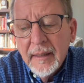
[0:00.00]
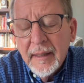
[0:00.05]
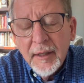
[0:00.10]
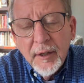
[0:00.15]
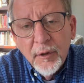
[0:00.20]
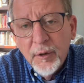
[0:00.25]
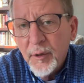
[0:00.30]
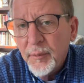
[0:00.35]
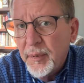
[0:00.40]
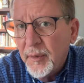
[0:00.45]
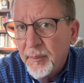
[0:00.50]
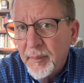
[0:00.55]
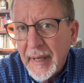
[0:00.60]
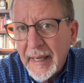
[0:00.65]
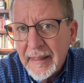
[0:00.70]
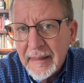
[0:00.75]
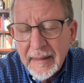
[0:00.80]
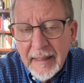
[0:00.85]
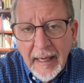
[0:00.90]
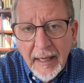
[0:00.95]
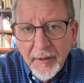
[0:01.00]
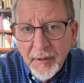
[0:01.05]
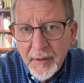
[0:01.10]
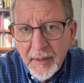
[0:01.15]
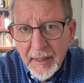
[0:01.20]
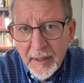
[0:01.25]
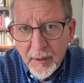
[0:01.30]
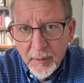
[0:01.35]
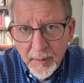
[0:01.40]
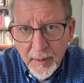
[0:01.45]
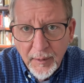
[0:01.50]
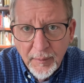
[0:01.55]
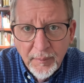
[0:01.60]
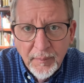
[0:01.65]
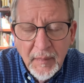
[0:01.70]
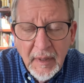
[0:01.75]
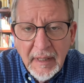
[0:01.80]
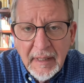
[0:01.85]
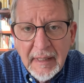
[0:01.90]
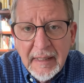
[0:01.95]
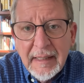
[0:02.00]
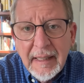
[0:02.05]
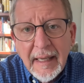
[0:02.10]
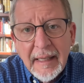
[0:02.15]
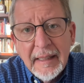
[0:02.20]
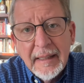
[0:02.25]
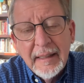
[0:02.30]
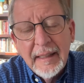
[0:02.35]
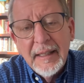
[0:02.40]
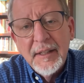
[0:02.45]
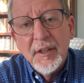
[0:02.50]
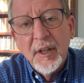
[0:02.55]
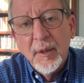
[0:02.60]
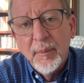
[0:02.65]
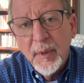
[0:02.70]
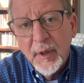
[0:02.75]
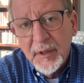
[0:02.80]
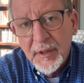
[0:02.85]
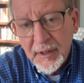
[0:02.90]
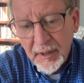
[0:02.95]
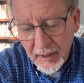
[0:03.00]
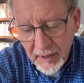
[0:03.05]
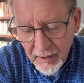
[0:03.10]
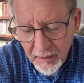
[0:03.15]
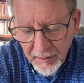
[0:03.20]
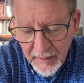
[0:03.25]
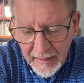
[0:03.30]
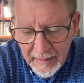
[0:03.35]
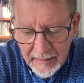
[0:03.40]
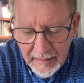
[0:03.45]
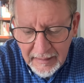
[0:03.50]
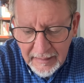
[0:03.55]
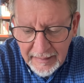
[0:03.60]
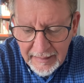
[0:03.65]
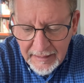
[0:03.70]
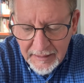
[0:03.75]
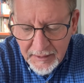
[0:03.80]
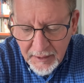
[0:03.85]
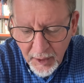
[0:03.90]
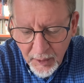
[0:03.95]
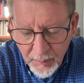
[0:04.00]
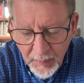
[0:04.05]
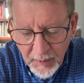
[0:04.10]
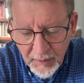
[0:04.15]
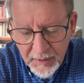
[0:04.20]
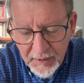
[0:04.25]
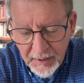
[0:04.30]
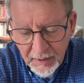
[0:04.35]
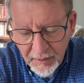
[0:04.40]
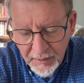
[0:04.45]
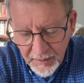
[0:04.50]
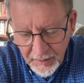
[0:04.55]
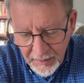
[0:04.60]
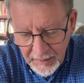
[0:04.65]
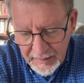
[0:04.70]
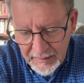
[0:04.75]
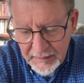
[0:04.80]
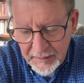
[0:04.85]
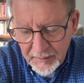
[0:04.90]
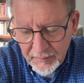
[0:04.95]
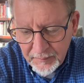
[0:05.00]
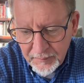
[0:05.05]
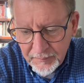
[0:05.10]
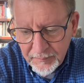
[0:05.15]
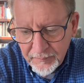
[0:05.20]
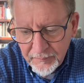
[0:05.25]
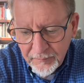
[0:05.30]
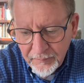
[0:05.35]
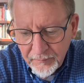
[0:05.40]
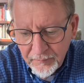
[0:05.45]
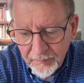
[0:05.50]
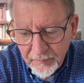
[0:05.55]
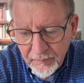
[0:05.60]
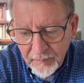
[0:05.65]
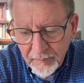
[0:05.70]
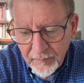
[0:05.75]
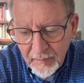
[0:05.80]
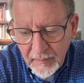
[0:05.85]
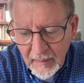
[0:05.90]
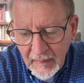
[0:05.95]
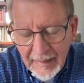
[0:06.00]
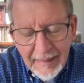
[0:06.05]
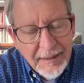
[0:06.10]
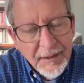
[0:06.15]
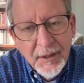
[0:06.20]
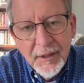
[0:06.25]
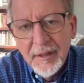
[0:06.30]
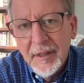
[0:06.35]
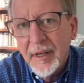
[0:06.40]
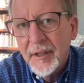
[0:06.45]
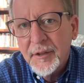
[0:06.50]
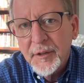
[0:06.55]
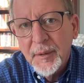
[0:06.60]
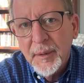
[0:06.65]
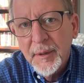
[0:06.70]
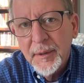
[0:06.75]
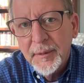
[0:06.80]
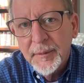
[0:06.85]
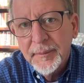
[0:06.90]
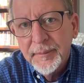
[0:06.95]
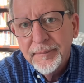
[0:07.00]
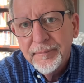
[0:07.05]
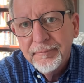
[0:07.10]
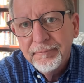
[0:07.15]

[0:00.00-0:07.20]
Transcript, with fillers: that a group of men gathered in a room and decided these are the books that they are in and these are the books that are not. It's just not true.